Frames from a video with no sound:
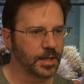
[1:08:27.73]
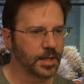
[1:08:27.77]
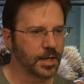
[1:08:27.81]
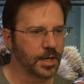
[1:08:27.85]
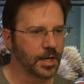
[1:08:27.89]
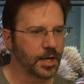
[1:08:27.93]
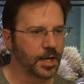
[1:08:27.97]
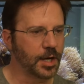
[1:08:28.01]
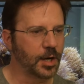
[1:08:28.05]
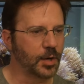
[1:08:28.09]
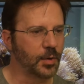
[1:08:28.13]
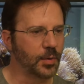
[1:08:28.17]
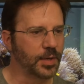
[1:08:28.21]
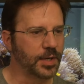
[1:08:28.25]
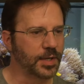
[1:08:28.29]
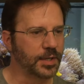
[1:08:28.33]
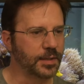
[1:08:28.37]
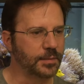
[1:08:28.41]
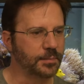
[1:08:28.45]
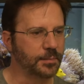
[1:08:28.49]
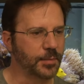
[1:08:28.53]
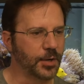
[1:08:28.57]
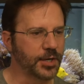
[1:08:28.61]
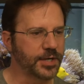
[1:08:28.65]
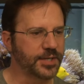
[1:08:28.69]
Oh, uh,
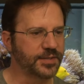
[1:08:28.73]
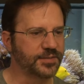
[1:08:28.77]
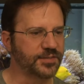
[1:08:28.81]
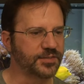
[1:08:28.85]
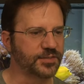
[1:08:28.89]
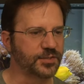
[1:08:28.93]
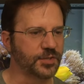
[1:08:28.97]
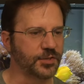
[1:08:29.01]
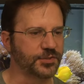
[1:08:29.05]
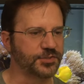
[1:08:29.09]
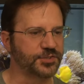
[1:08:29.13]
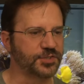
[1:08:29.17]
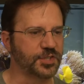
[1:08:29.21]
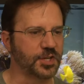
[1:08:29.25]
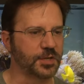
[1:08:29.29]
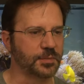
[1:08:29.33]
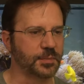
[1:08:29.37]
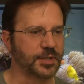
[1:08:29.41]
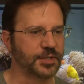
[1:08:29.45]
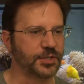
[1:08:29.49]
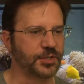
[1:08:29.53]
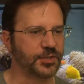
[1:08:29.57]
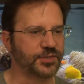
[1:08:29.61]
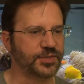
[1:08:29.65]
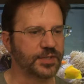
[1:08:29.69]
Marcus is also talking
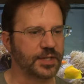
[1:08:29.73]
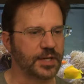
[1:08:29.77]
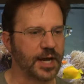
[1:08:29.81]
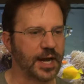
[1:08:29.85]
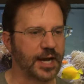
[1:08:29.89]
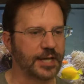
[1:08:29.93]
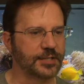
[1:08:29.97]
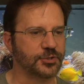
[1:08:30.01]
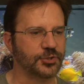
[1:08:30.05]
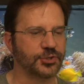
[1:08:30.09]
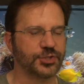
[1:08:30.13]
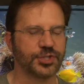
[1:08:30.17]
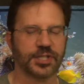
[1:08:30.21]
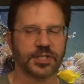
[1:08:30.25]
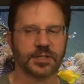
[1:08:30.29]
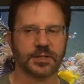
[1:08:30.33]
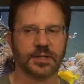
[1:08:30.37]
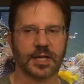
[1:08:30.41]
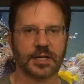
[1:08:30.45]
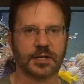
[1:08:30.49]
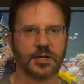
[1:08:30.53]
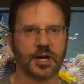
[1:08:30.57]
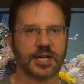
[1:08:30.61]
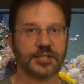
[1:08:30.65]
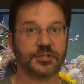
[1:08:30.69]
about using hydrogen,
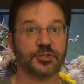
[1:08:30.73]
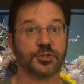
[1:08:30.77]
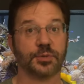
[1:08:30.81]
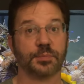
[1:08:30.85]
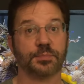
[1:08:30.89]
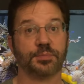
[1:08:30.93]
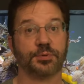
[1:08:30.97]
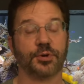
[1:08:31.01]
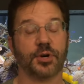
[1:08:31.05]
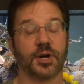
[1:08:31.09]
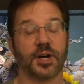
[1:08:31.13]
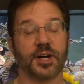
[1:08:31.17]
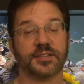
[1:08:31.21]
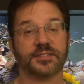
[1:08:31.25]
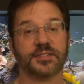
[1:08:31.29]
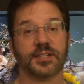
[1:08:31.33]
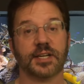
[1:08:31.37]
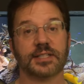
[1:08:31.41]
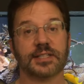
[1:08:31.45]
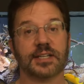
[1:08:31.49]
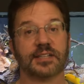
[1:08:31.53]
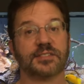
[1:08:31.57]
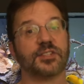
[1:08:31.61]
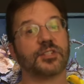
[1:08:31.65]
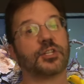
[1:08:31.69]
like hydrogen
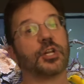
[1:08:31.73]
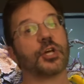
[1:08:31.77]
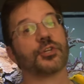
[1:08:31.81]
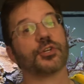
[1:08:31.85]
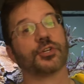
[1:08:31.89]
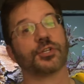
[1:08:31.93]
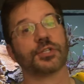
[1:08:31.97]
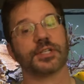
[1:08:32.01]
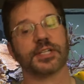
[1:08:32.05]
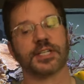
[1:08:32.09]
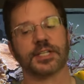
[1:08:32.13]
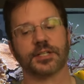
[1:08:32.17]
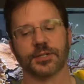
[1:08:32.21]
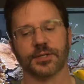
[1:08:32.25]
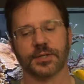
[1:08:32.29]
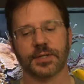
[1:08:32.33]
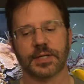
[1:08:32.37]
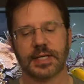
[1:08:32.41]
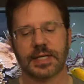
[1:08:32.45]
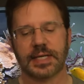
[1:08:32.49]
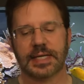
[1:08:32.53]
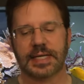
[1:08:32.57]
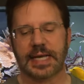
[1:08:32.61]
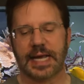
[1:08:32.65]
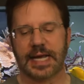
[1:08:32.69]
peroxide. That's another cleaner.
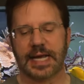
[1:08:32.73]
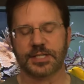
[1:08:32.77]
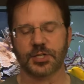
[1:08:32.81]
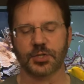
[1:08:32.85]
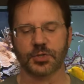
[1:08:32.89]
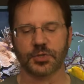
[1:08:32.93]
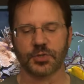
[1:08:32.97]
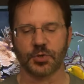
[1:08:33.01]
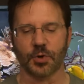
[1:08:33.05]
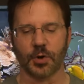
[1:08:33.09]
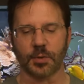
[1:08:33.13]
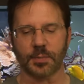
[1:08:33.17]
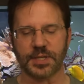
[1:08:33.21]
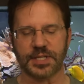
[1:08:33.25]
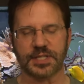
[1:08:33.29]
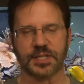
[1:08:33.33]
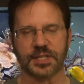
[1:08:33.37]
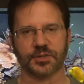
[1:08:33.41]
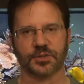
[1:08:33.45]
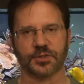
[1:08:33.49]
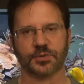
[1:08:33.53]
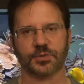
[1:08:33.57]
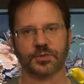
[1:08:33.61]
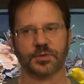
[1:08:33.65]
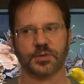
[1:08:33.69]
And you know, normally
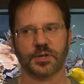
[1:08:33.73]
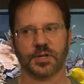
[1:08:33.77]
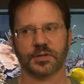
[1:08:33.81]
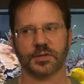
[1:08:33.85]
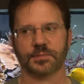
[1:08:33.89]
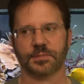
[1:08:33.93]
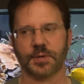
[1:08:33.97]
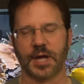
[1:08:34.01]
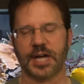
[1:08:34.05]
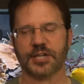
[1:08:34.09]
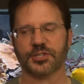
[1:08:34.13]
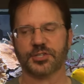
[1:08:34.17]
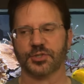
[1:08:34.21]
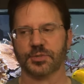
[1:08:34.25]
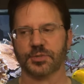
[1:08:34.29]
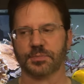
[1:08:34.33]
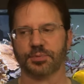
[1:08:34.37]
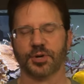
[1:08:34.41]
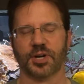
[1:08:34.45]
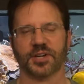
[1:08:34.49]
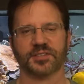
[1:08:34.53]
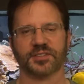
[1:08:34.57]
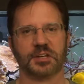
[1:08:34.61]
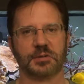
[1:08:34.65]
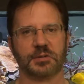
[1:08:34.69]
the uh, hydrogen
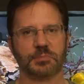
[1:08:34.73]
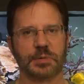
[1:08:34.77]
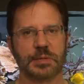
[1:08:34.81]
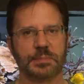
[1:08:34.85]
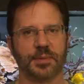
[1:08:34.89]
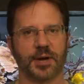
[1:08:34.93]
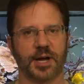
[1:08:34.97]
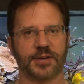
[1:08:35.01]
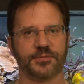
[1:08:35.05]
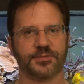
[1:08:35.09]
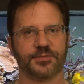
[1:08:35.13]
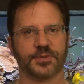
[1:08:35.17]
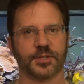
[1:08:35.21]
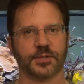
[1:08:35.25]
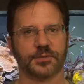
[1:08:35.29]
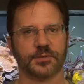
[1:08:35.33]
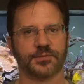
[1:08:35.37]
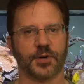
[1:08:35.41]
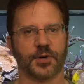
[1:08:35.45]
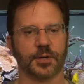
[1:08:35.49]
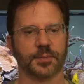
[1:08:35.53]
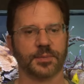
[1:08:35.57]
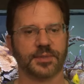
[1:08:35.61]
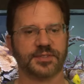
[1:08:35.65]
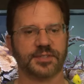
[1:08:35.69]
peroxide we buy from the
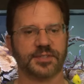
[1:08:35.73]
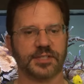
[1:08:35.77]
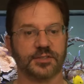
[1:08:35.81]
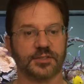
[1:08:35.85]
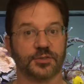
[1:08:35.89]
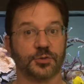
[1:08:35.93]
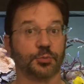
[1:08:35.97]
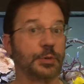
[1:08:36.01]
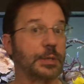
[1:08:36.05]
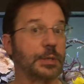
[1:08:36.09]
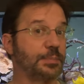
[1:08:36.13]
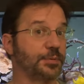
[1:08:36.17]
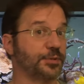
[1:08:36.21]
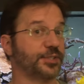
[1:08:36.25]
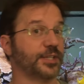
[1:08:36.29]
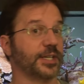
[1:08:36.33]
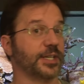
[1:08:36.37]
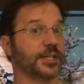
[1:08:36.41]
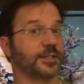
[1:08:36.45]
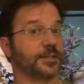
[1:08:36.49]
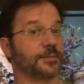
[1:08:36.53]
pharmacy is 3%.